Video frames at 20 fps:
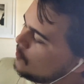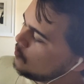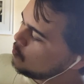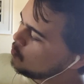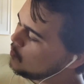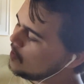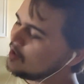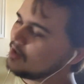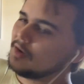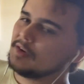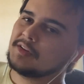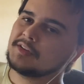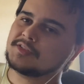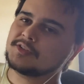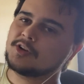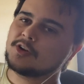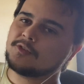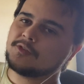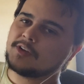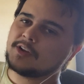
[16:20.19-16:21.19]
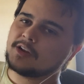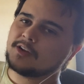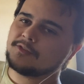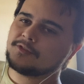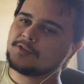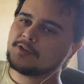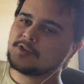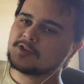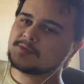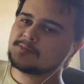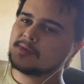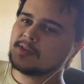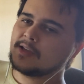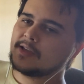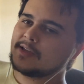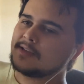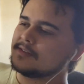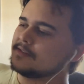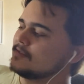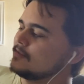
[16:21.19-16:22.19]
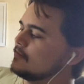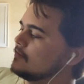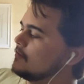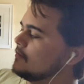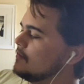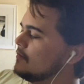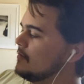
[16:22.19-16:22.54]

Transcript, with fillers: Well deserving of first place.